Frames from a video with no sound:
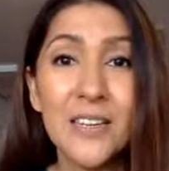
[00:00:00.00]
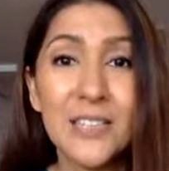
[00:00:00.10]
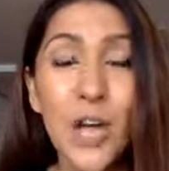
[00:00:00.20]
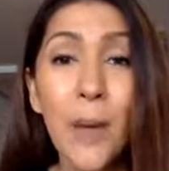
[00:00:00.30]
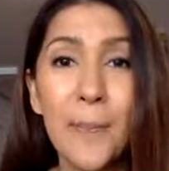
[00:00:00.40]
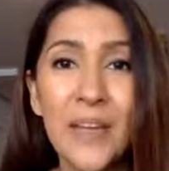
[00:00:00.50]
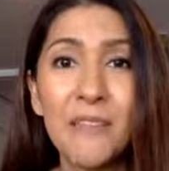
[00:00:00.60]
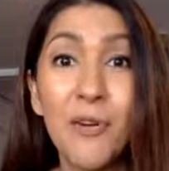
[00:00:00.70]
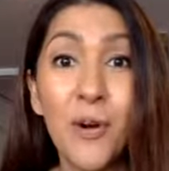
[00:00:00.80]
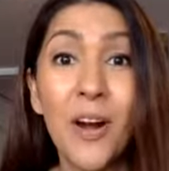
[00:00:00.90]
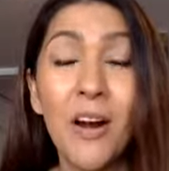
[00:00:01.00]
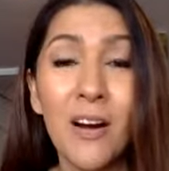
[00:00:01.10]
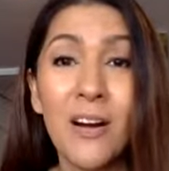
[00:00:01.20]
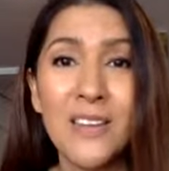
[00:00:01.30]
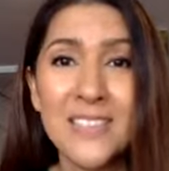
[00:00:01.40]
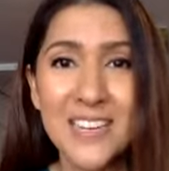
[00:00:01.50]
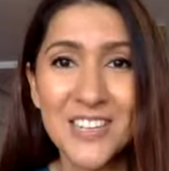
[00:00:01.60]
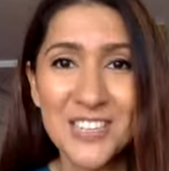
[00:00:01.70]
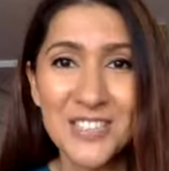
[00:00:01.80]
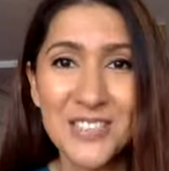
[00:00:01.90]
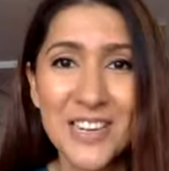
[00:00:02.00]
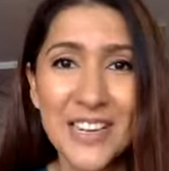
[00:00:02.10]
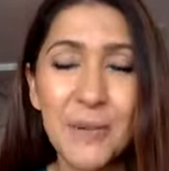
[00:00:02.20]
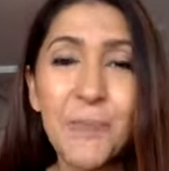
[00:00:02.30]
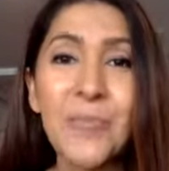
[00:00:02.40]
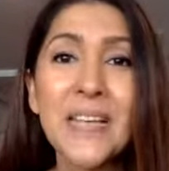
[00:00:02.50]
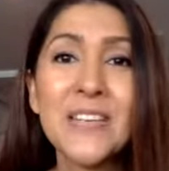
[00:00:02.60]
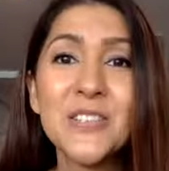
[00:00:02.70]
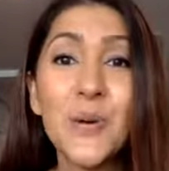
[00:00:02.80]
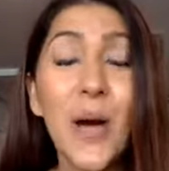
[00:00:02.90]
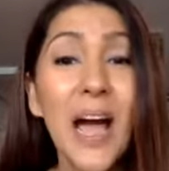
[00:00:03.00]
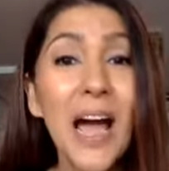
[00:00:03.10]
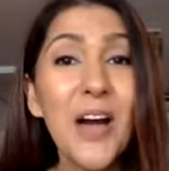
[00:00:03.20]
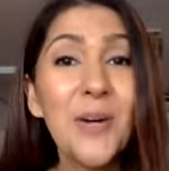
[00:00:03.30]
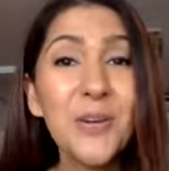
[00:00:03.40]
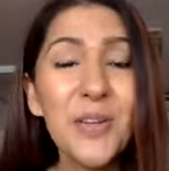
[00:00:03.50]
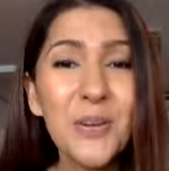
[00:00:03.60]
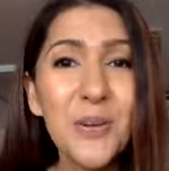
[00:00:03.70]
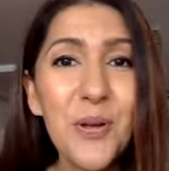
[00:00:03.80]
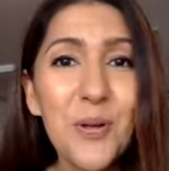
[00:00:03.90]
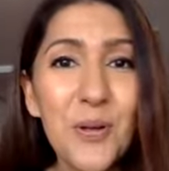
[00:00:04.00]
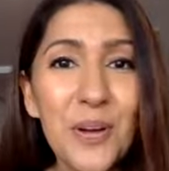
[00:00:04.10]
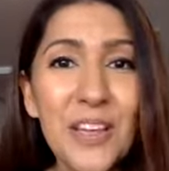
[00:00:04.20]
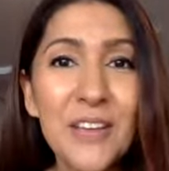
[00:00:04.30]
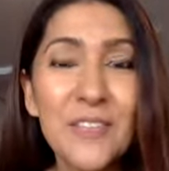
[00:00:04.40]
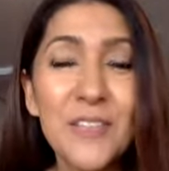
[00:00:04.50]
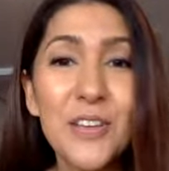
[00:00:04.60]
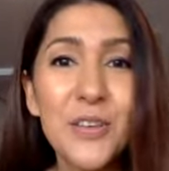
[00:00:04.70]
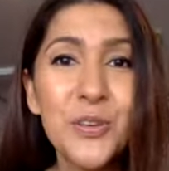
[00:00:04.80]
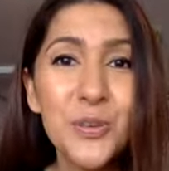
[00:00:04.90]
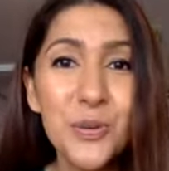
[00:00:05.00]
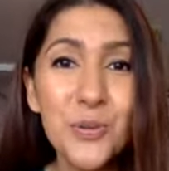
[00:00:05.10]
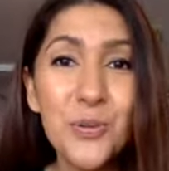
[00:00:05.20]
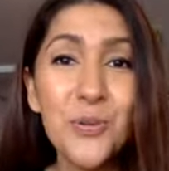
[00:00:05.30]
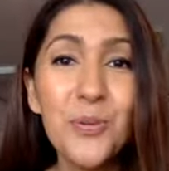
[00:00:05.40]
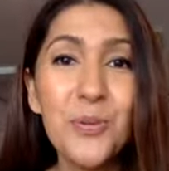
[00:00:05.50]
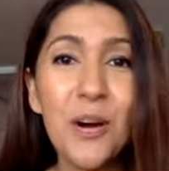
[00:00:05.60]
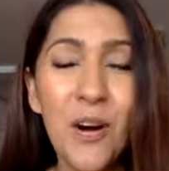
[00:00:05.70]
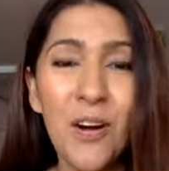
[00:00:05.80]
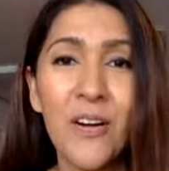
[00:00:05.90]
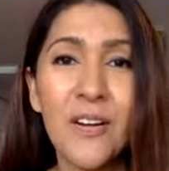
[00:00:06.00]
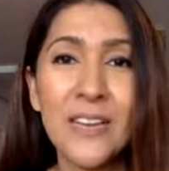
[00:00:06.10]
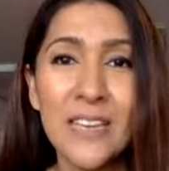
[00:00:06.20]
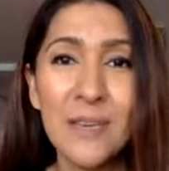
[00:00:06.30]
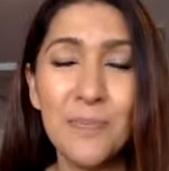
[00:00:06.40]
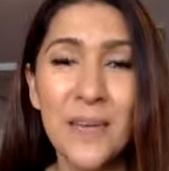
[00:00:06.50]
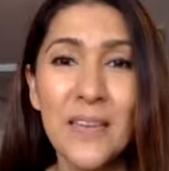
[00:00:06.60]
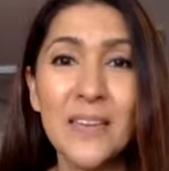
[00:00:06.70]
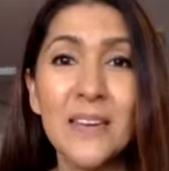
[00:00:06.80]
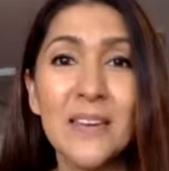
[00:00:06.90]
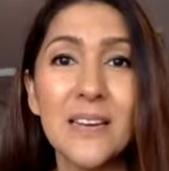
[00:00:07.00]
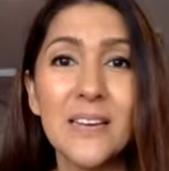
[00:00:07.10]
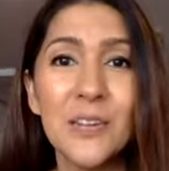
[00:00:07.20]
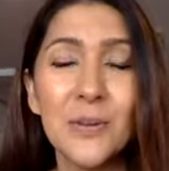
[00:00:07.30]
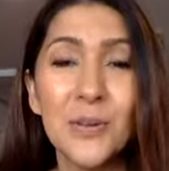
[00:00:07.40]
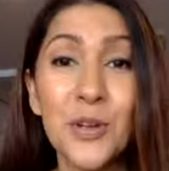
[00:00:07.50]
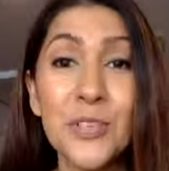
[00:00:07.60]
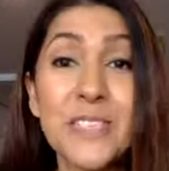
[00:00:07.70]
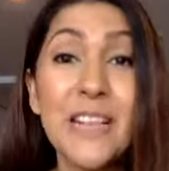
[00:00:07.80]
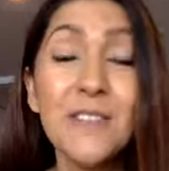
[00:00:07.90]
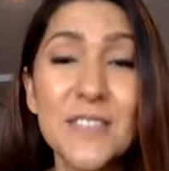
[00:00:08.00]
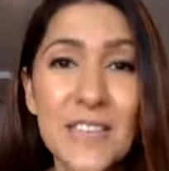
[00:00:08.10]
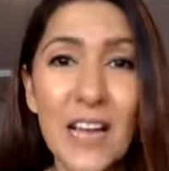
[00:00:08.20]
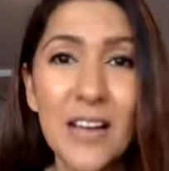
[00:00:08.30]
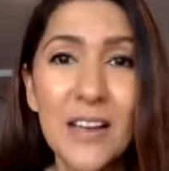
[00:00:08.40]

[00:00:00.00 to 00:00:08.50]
topic for our discussion today. So how do you know if you are keeping, you know, yourself stuck